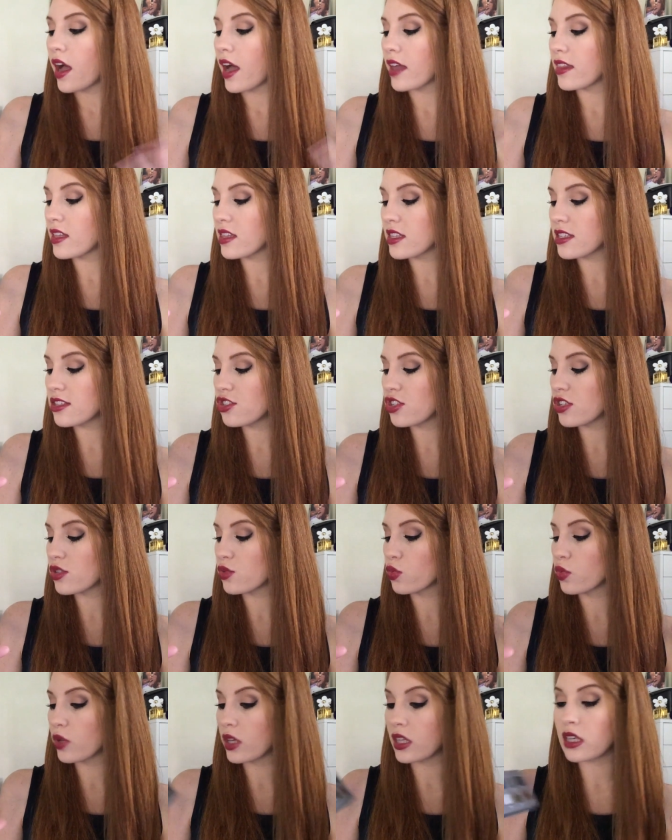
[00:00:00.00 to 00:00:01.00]
I think this is
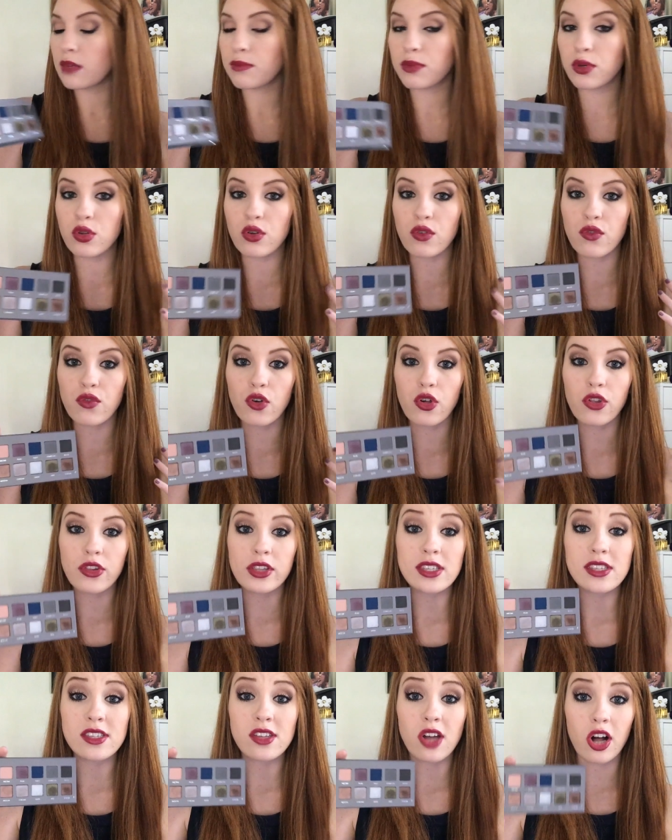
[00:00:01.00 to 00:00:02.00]
just really beautiful.
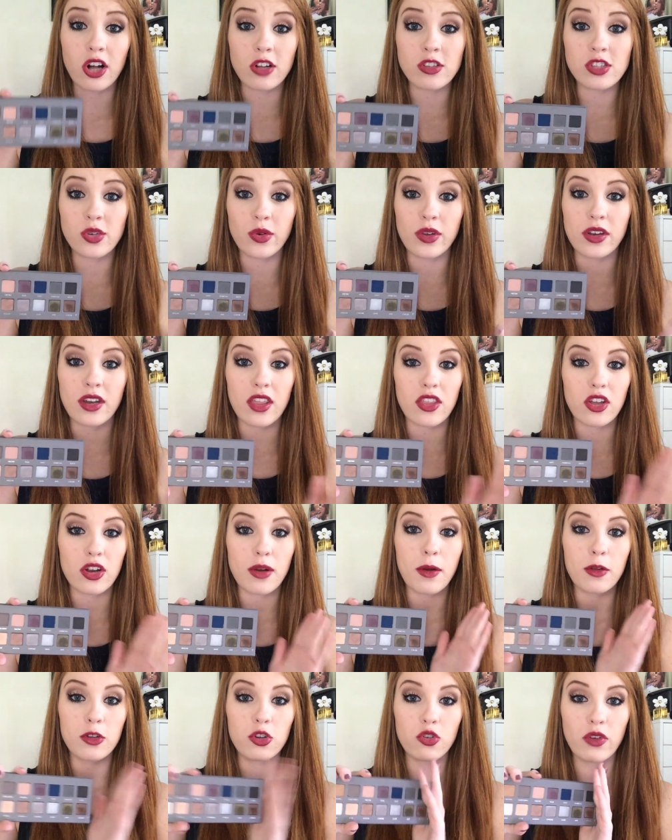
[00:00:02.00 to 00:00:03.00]
This is also
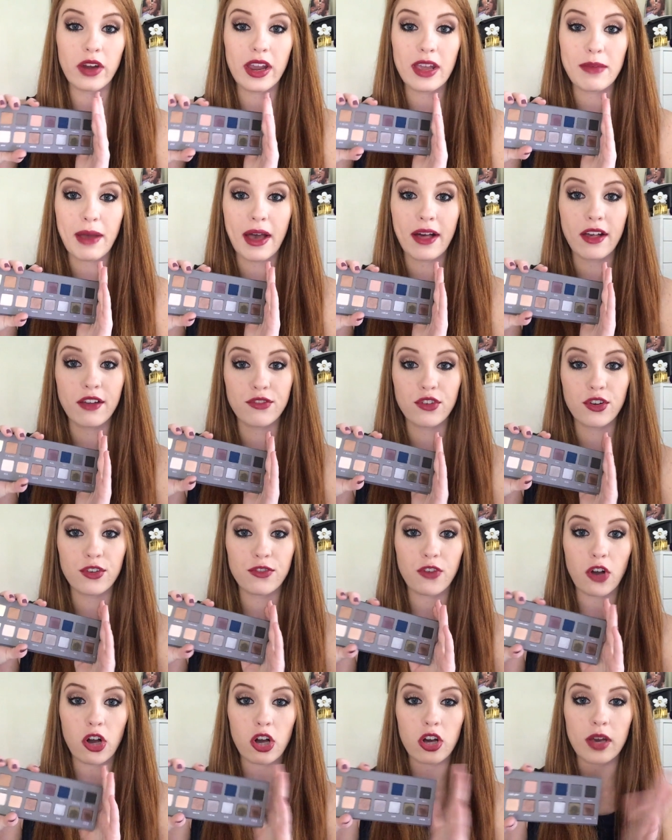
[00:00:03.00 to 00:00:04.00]
another great palette for
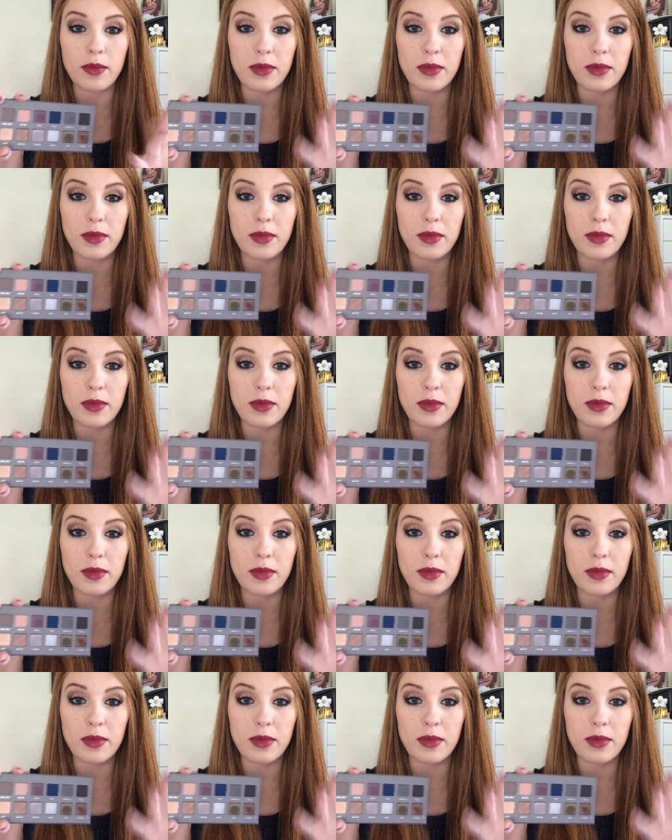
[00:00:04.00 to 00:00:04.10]
fall.